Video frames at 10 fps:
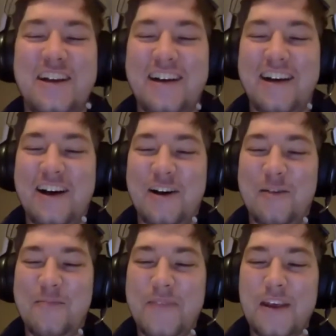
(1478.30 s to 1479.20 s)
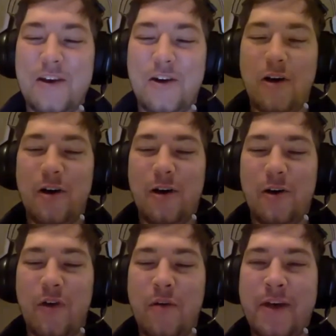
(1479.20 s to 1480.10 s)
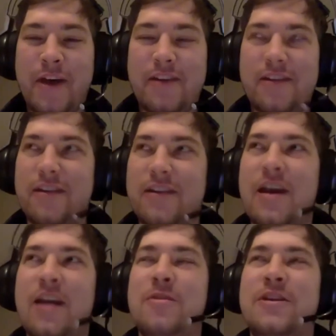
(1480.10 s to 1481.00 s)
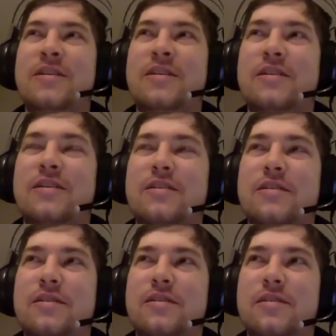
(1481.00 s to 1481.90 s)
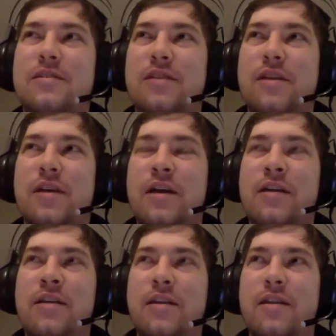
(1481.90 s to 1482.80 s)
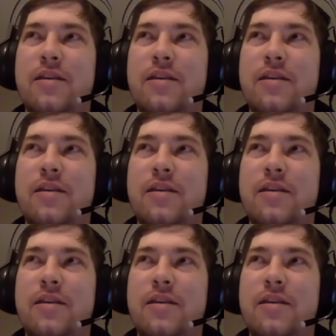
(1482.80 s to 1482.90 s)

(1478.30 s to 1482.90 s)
um, well, but yeah, I mean, and,